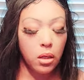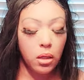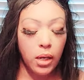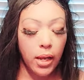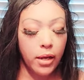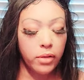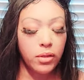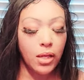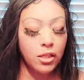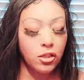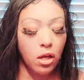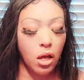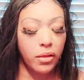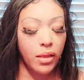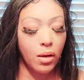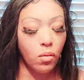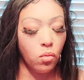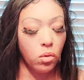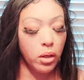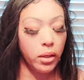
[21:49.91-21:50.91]
Like, that's all
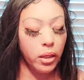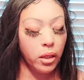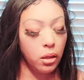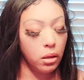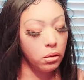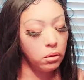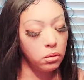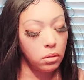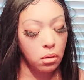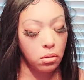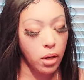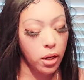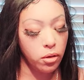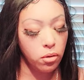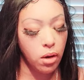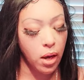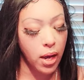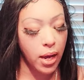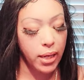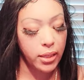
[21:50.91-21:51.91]
they want here, okay, you
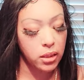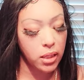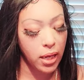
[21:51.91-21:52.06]
guys?